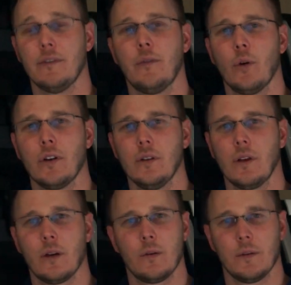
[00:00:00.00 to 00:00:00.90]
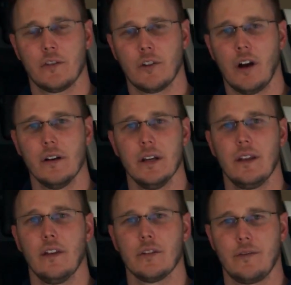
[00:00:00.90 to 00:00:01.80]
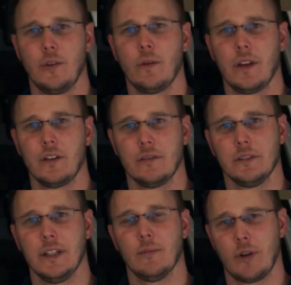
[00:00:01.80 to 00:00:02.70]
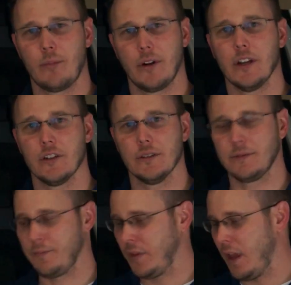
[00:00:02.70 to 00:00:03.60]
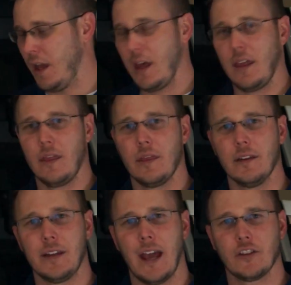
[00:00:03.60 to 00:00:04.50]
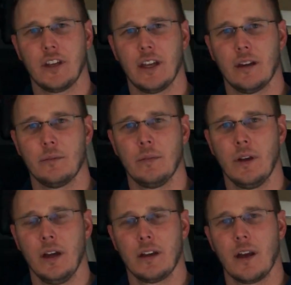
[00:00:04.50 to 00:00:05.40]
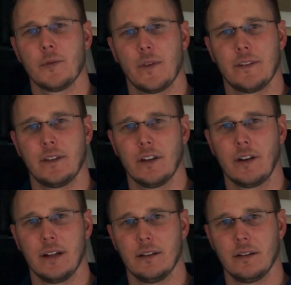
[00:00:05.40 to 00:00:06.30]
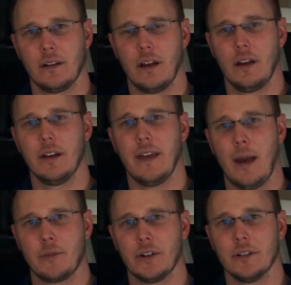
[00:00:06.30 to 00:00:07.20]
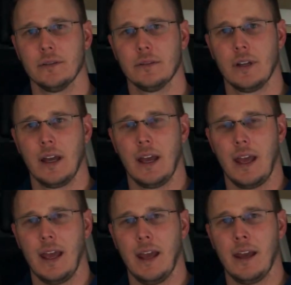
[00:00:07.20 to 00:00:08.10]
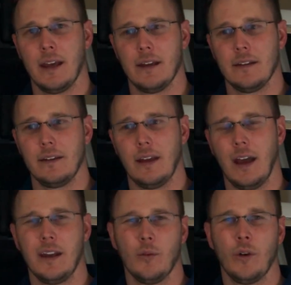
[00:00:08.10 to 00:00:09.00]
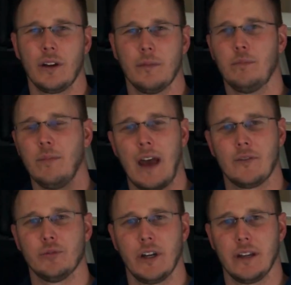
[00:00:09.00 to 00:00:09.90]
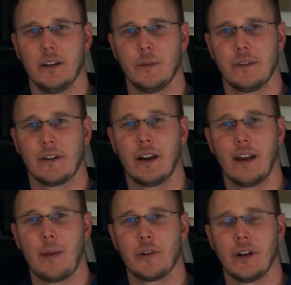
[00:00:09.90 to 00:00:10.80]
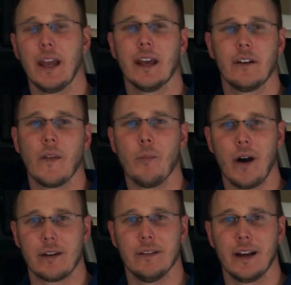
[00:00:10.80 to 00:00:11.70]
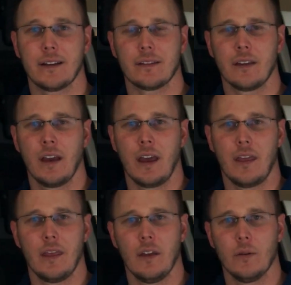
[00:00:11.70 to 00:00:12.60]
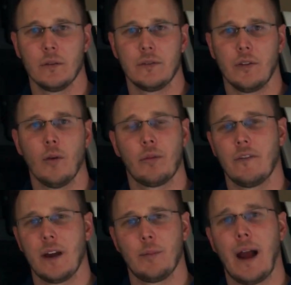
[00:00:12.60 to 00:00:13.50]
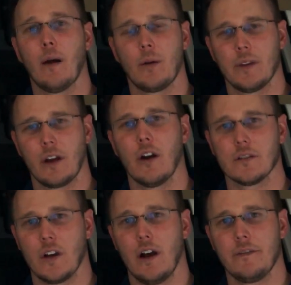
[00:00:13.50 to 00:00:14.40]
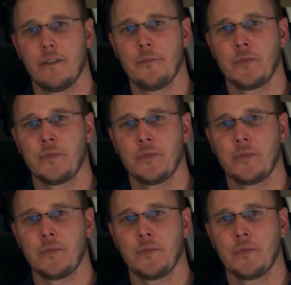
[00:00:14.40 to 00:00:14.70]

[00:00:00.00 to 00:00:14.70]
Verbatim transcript: before you go to install it, there's a few things you'll need in preparation. The dash cam comes with a cigarette uh, adapter, and I didn't want to have to plug it into a cigarette adapter and on the Model X. Those don't provide power when the car's off.